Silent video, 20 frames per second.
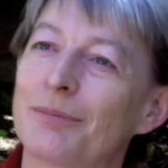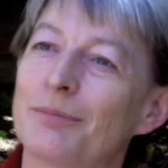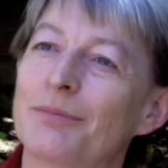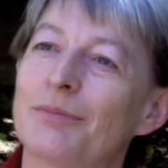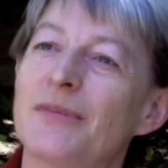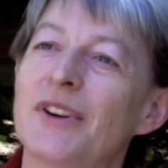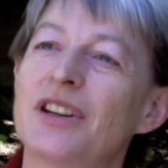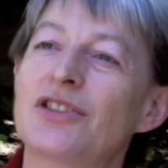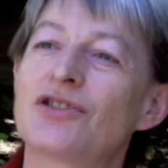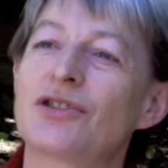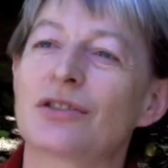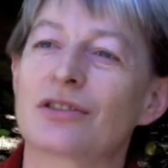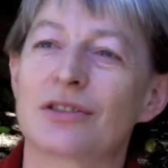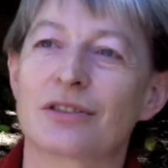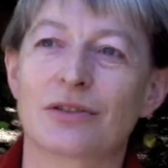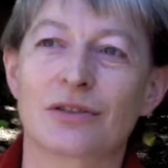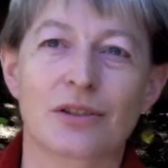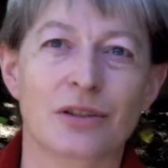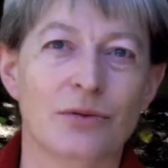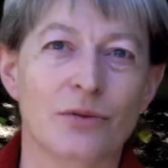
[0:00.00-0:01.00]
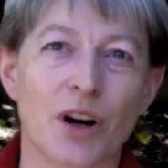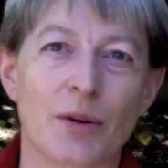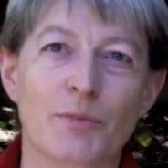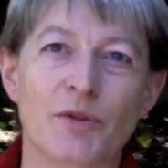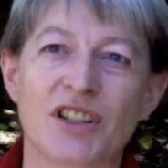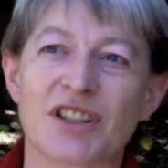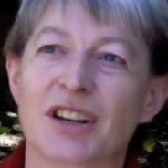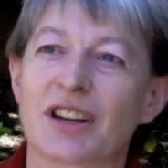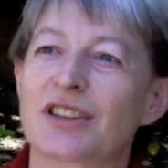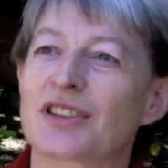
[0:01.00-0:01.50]
Meet your local
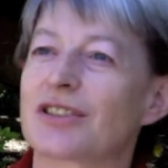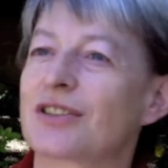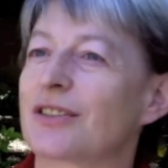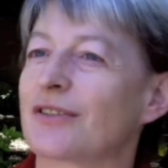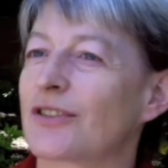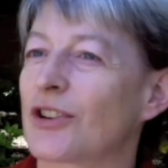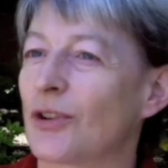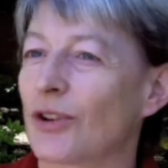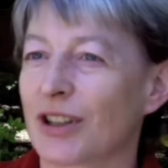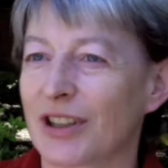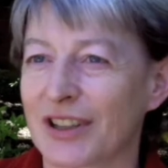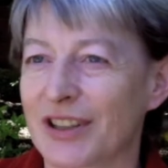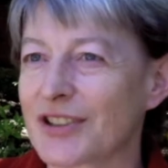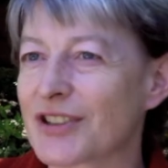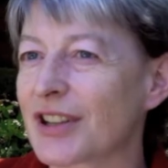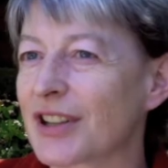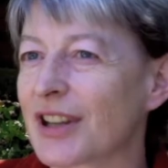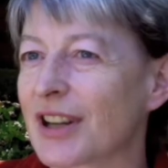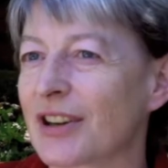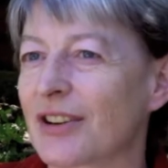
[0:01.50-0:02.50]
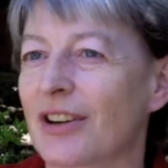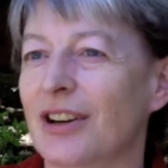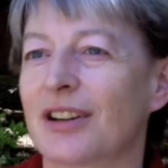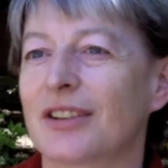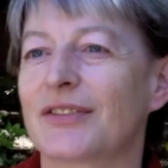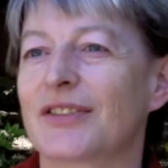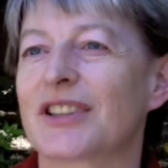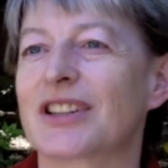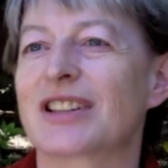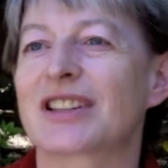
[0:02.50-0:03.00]
representative, call into their
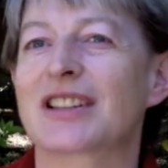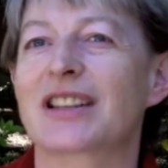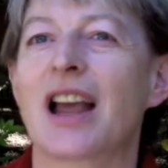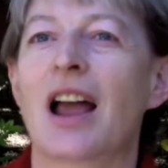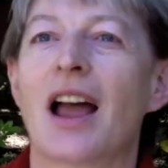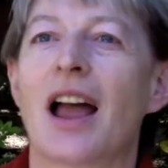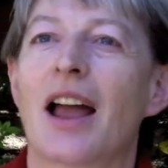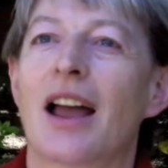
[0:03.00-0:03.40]
office,